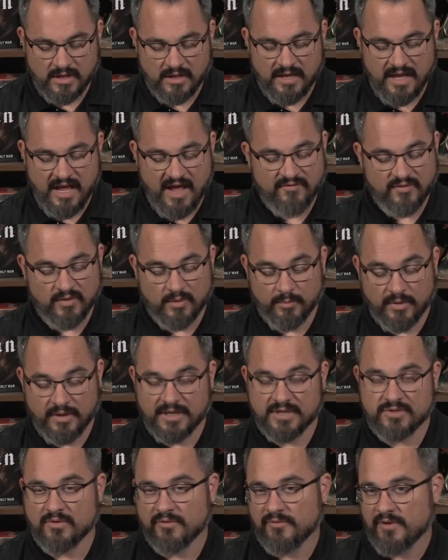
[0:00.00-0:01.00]
have their
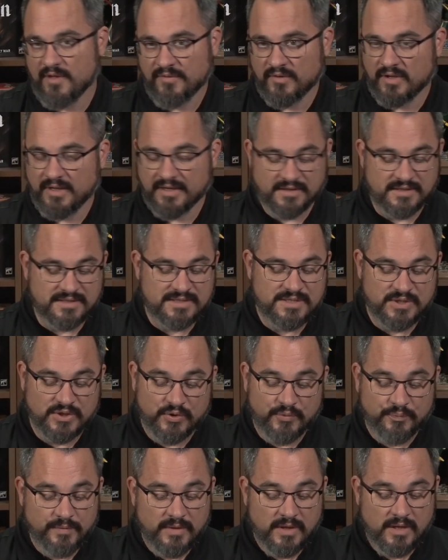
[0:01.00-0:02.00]
buddies run around there like this
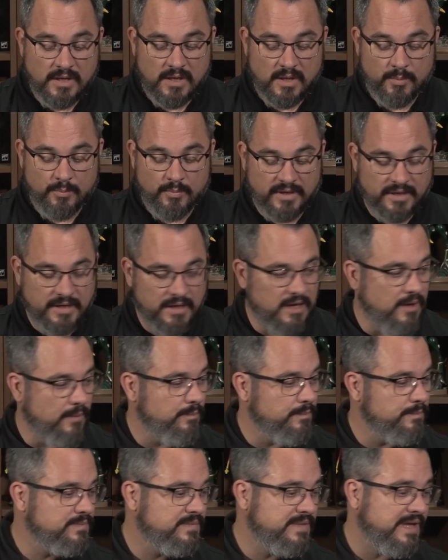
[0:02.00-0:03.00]
too. But
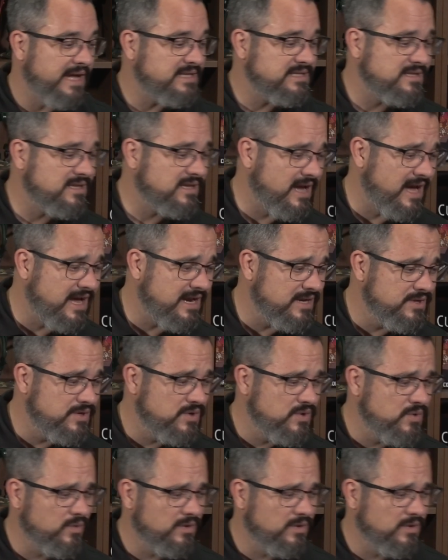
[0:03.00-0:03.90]
that's the kind of new